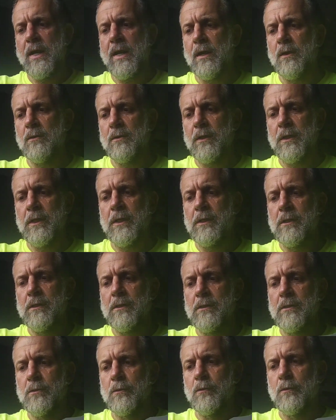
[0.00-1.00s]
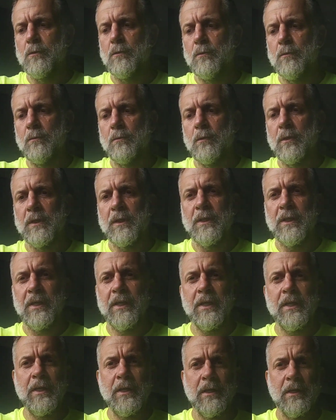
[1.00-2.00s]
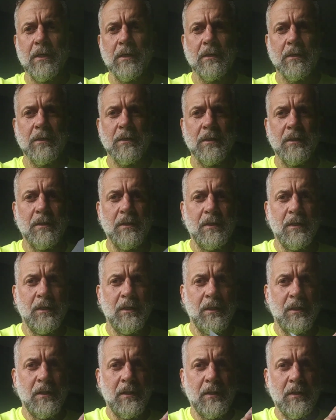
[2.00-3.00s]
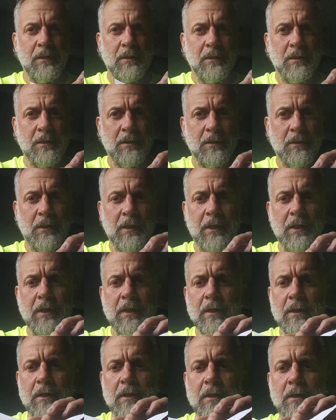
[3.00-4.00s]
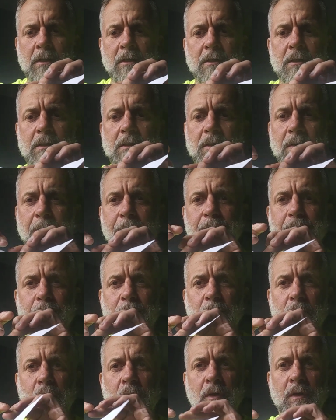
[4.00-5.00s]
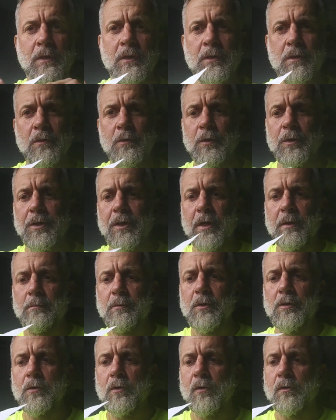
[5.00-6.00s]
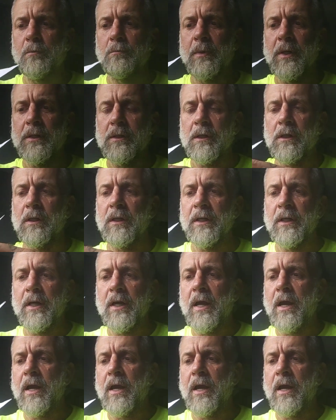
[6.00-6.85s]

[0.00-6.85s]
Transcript: out into what the key is. And so the key is these 2 shapes. So basically